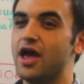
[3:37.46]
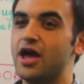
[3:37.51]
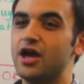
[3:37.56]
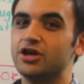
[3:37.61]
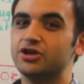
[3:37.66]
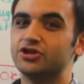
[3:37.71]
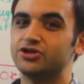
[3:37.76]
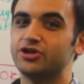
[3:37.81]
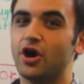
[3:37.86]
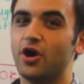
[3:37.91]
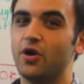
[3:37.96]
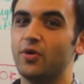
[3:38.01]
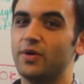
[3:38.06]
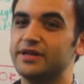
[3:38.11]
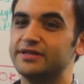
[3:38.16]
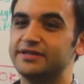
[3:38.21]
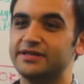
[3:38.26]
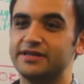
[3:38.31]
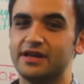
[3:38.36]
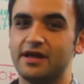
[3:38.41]
So
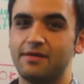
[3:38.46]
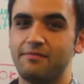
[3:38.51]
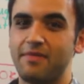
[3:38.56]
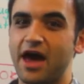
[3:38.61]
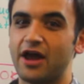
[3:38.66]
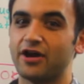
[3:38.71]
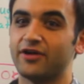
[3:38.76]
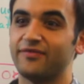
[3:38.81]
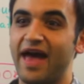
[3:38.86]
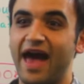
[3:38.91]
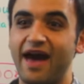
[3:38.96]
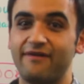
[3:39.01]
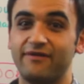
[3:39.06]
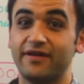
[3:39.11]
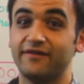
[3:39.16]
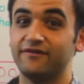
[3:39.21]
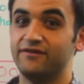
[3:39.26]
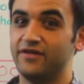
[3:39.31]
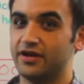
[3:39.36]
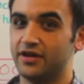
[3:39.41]
is it a matter of
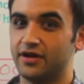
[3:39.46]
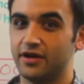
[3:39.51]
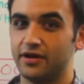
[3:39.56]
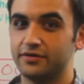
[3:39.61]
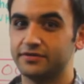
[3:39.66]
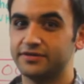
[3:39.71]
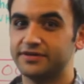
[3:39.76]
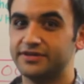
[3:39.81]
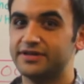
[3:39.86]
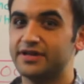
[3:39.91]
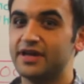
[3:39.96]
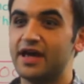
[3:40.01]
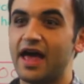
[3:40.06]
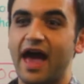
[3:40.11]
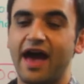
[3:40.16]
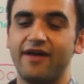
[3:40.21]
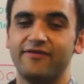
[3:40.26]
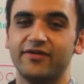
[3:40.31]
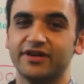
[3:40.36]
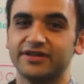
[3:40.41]
having videos,
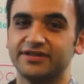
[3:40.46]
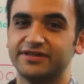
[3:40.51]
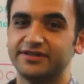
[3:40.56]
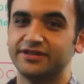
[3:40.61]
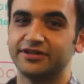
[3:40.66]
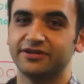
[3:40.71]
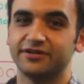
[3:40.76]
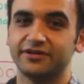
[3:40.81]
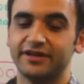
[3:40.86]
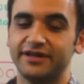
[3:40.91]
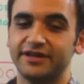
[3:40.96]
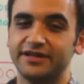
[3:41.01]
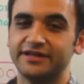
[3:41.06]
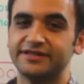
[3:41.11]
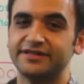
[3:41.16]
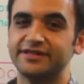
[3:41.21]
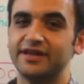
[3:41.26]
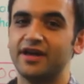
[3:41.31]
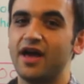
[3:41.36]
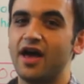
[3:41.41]
having a
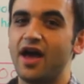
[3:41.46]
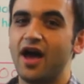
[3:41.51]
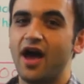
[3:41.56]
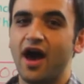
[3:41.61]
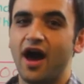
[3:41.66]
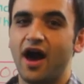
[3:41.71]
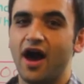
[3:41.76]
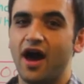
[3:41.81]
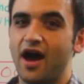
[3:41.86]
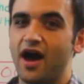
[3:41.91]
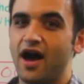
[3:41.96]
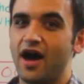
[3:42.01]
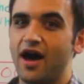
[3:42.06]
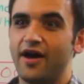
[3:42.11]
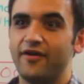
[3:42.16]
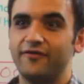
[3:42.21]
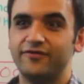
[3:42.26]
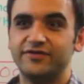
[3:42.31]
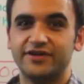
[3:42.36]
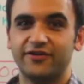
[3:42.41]
series
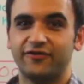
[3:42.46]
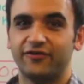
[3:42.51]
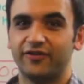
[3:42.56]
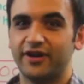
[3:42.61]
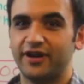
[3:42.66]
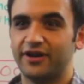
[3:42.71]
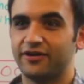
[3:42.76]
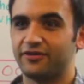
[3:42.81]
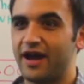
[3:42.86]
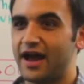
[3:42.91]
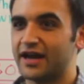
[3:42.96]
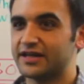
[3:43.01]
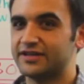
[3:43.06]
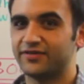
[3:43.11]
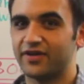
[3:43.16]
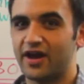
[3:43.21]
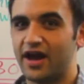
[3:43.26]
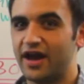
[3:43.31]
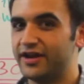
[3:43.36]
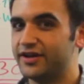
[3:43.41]
of different interactive
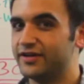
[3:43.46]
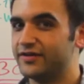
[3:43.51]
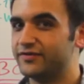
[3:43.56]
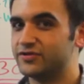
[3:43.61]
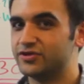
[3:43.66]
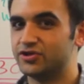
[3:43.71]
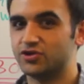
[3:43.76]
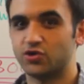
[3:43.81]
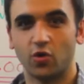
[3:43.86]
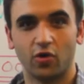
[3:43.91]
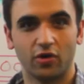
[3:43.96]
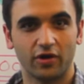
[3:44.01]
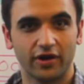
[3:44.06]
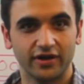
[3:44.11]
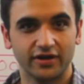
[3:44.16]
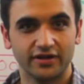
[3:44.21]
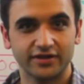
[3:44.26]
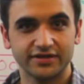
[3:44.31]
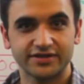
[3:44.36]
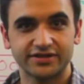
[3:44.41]
kind of
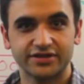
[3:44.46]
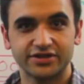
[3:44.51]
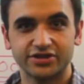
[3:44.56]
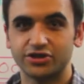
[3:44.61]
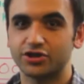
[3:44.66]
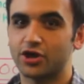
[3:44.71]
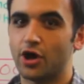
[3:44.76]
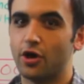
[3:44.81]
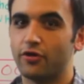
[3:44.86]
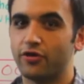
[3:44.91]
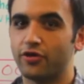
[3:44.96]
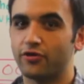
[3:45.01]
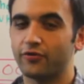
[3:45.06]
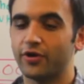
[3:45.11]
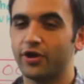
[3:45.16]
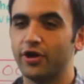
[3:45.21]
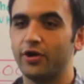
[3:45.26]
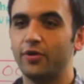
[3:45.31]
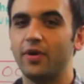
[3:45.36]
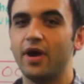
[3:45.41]
tutorials to go
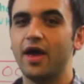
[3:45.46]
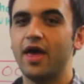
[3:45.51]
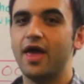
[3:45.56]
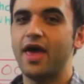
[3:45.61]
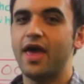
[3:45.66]
through?